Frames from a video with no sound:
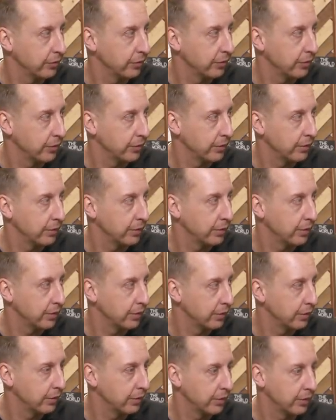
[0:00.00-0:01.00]

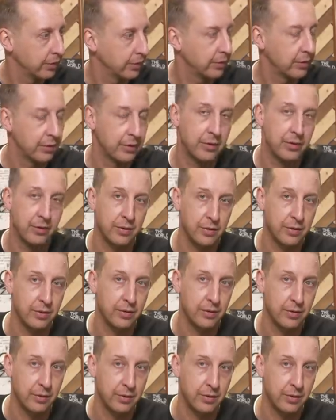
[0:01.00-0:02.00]

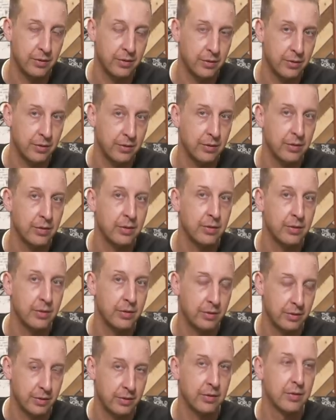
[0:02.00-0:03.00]

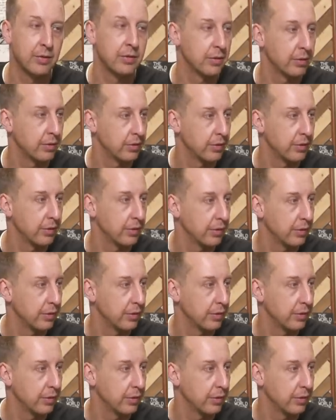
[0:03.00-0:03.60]
No words are spoken by the person on screen.